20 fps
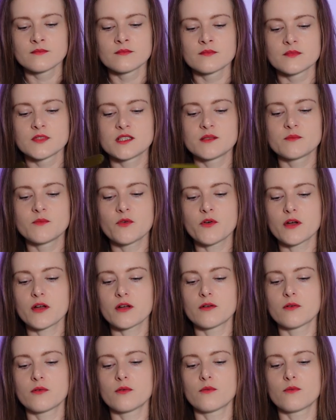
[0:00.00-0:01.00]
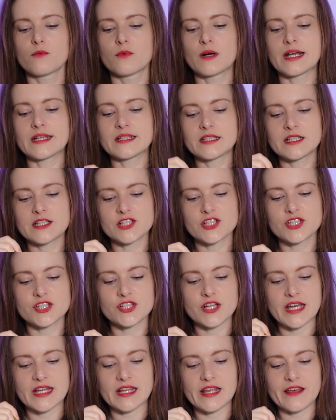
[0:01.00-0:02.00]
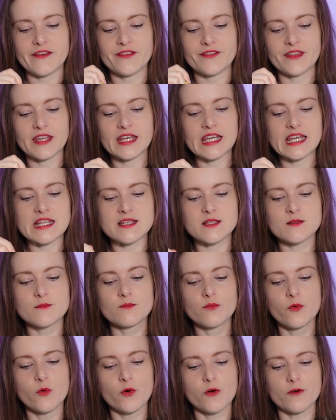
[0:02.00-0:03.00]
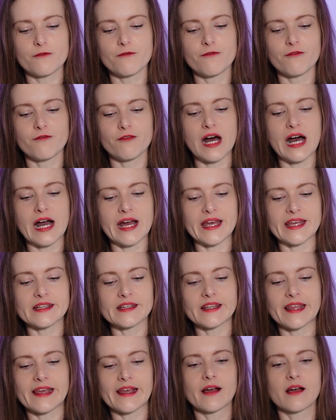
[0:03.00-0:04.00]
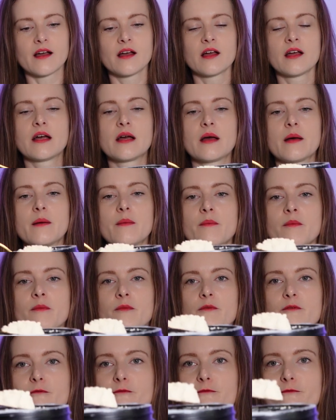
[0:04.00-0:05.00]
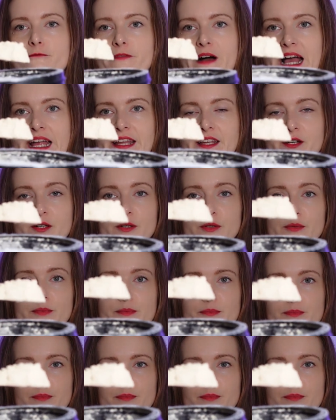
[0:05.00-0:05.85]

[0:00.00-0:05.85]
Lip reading: It's more whitish and I think it's more fine, like a finer